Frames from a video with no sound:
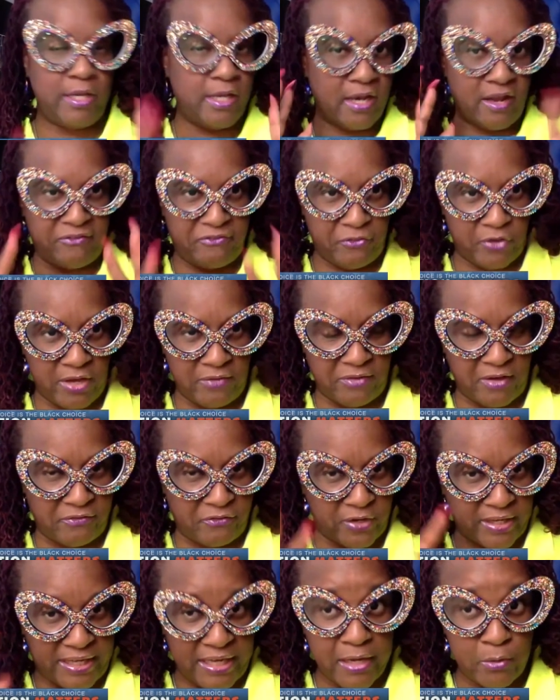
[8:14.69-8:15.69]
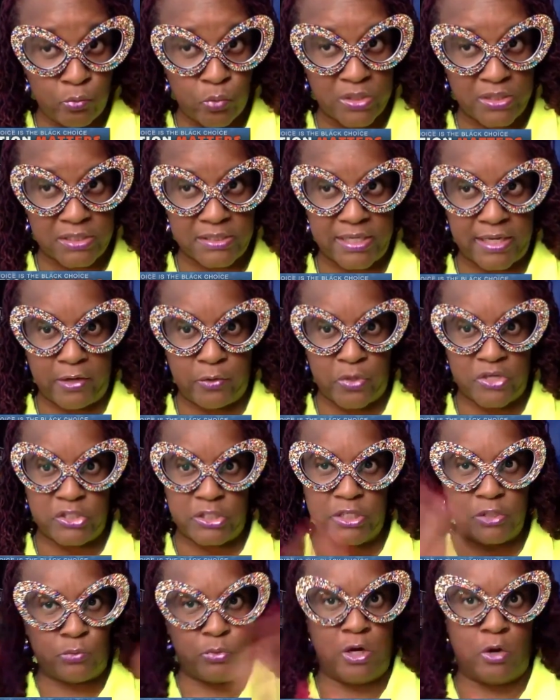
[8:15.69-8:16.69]
and then if I forget what the second
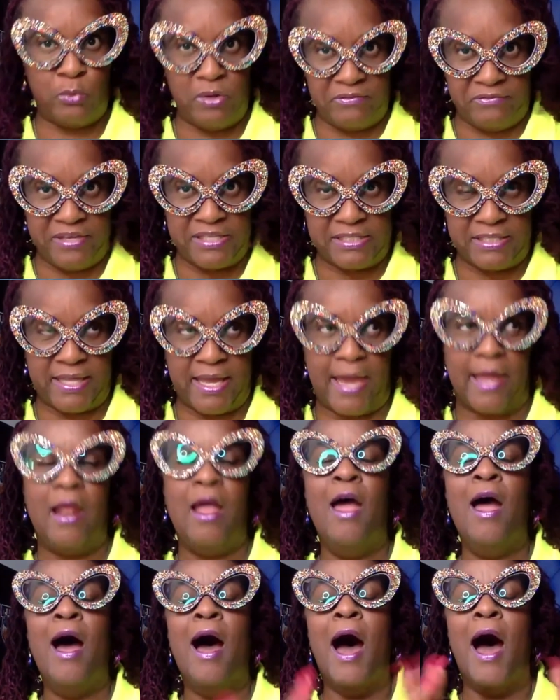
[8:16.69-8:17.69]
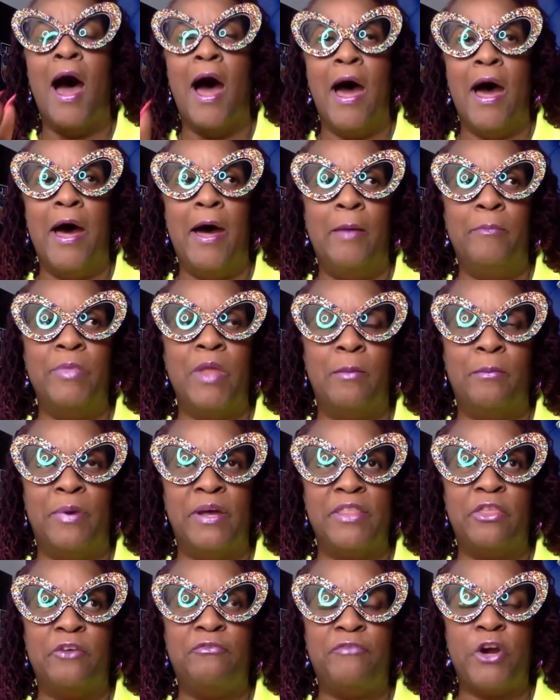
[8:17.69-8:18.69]
question is, we're going to revisit that.
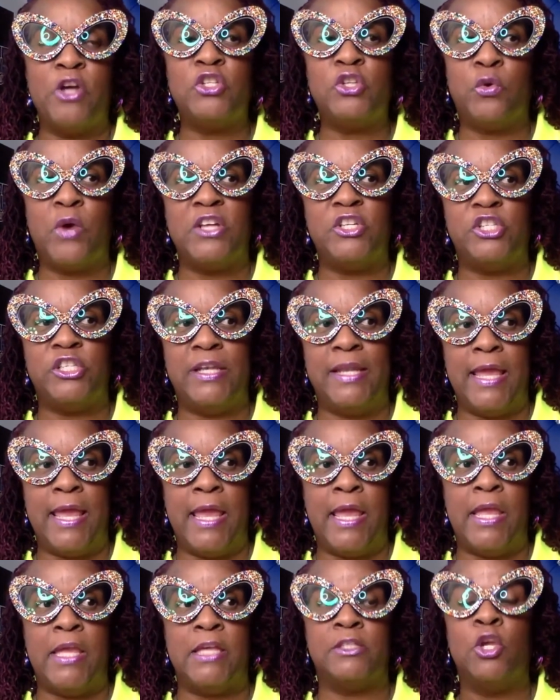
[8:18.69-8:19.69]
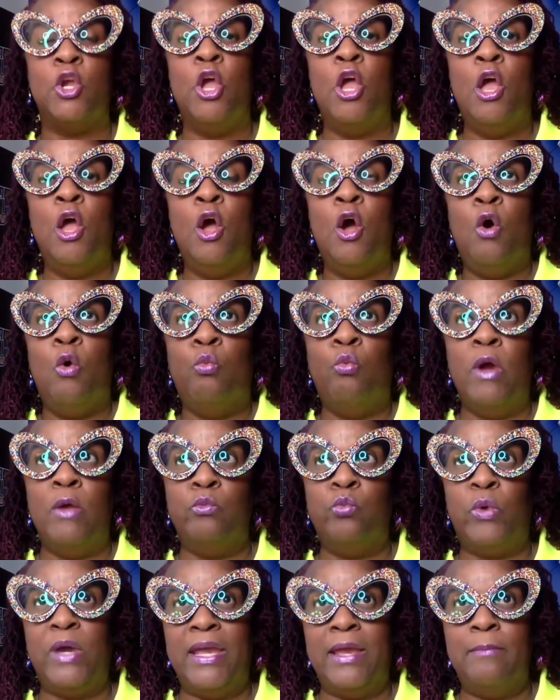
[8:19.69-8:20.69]
But the first question is,
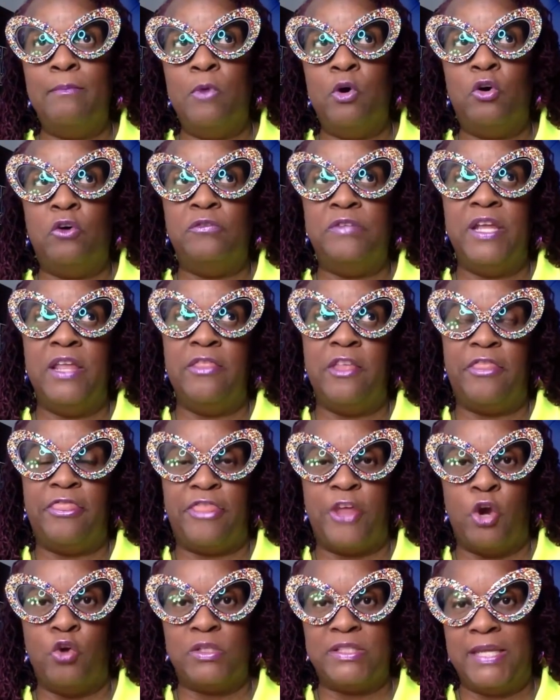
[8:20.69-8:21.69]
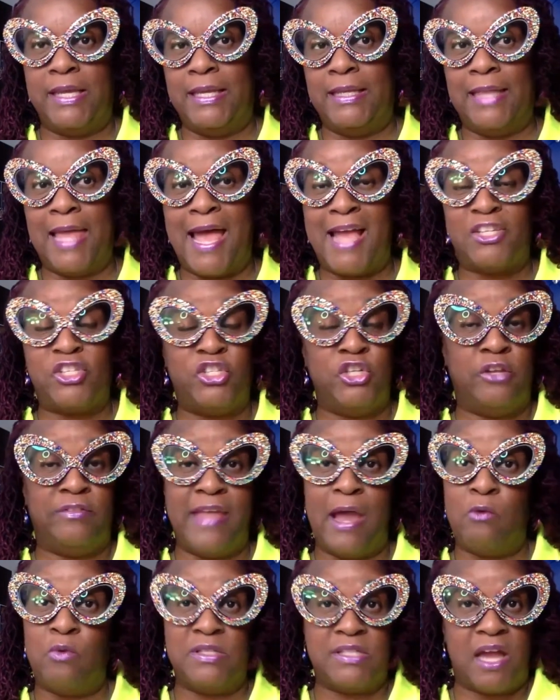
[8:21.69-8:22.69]
when we moved into 13 last year,
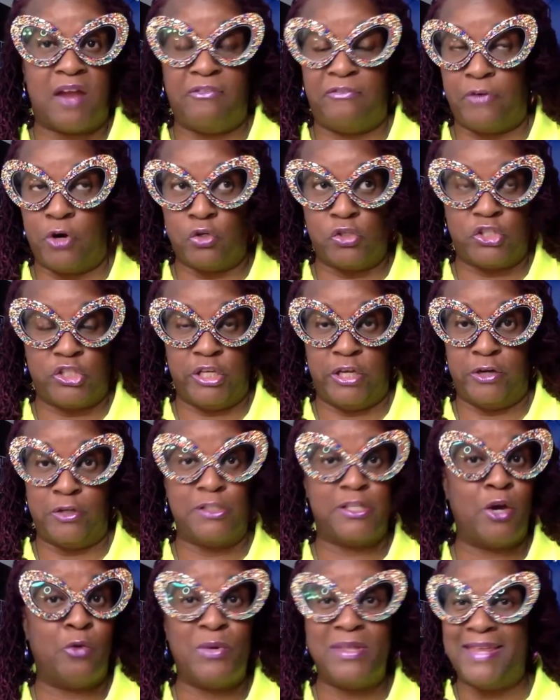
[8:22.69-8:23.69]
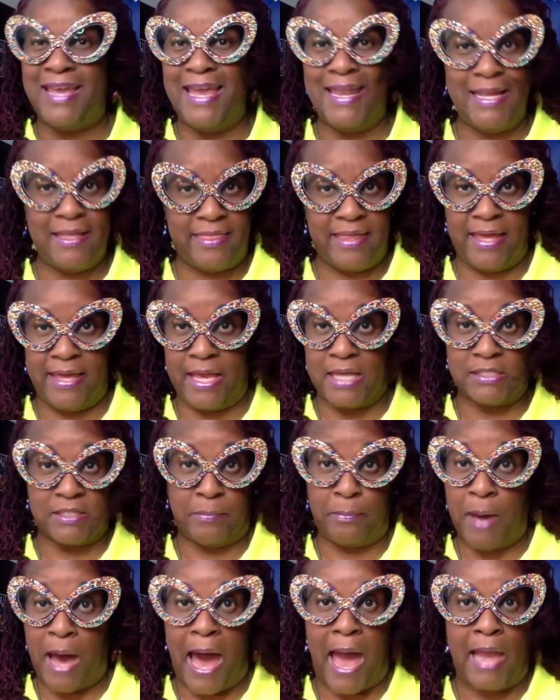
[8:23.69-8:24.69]
that was our first year. And so with anything as
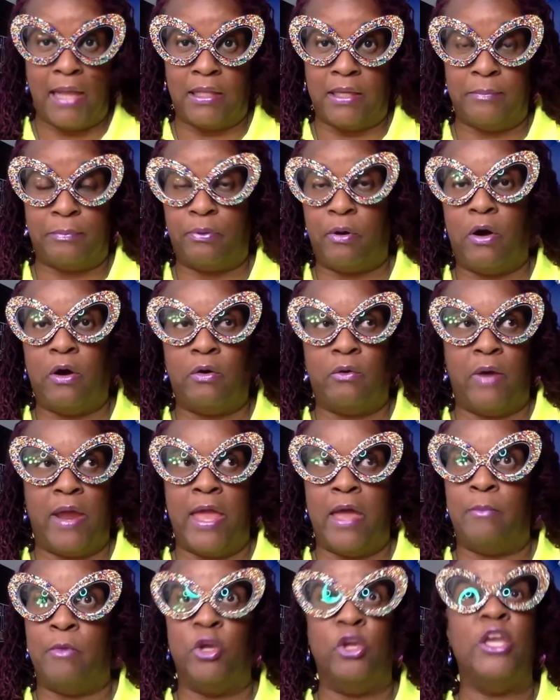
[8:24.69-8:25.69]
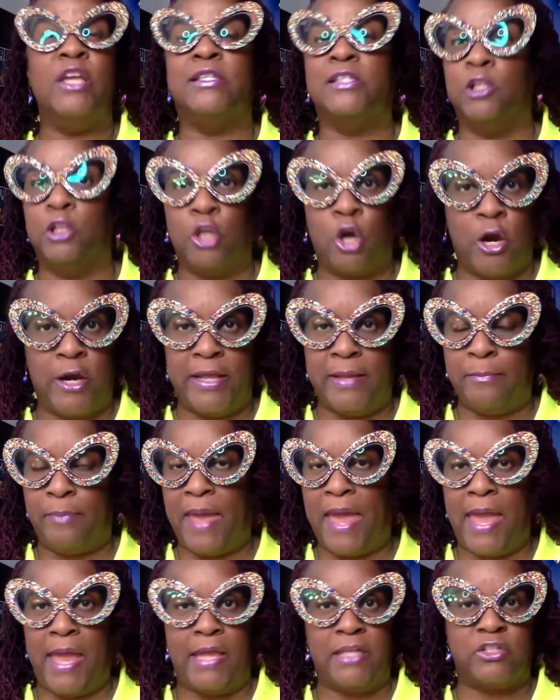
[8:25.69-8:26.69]
a pilot program, it's learning
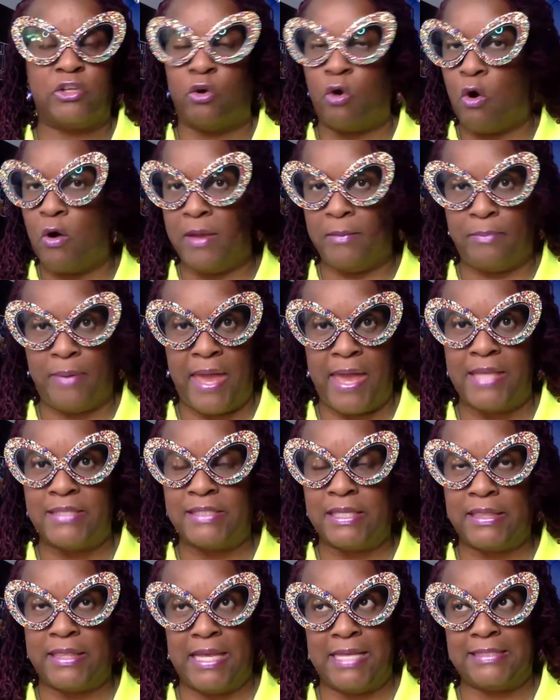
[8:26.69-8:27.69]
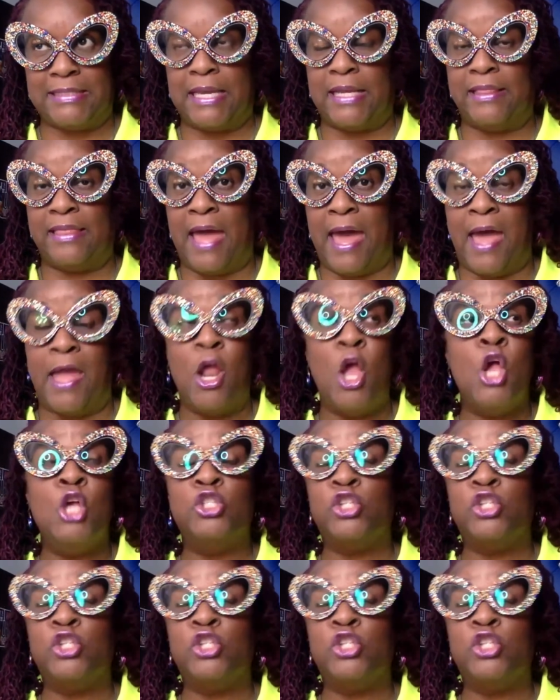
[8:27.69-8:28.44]
pains, growing pains, and things like that.